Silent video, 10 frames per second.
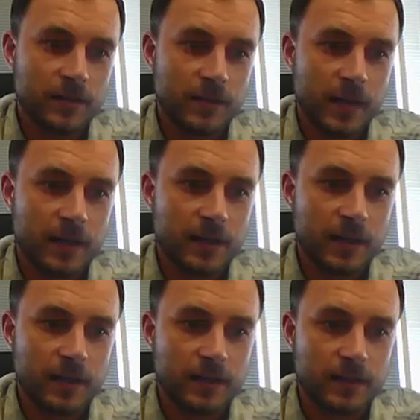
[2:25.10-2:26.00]
So let's go ahead
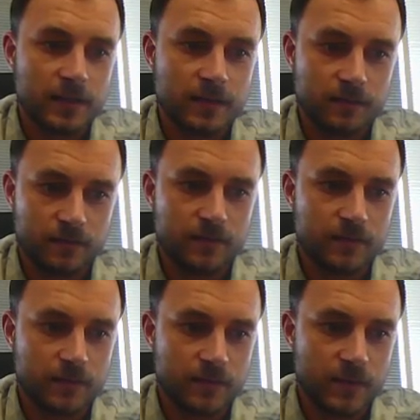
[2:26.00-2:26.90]
and
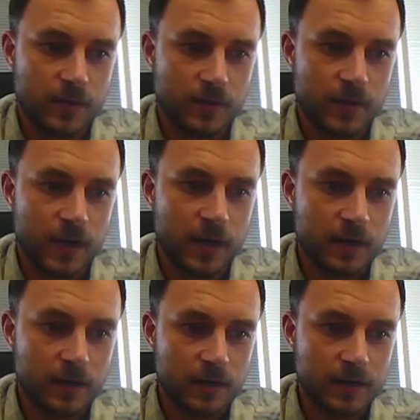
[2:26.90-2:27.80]

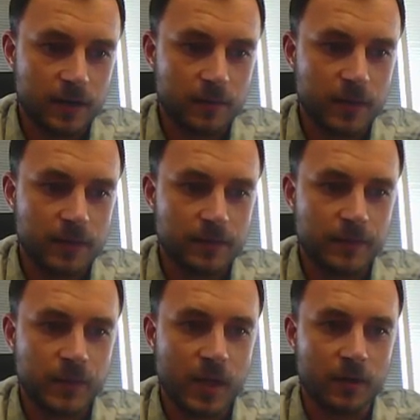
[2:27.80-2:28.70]
create our template.
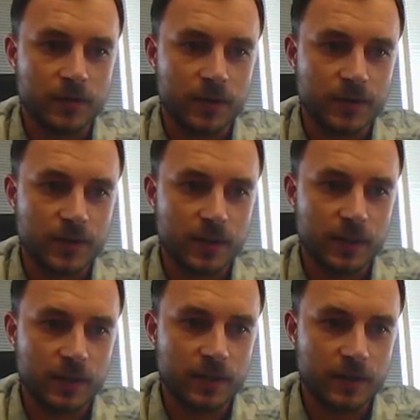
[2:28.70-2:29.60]
Now as you can
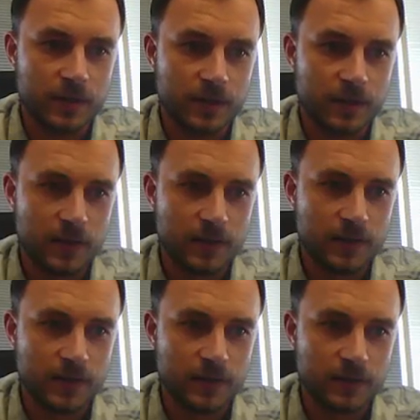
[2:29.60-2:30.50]
see,
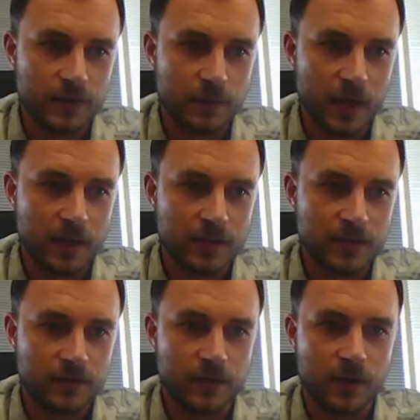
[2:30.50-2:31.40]
these are the
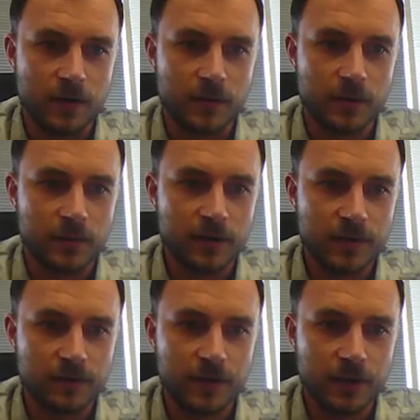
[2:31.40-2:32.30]
remains from the
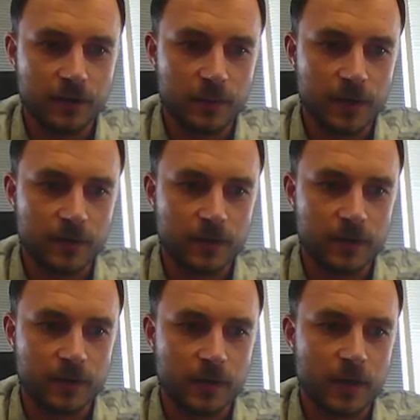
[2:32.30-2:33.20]
previous video about
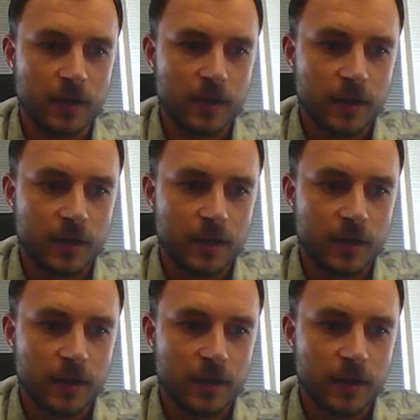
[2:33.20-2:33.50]
the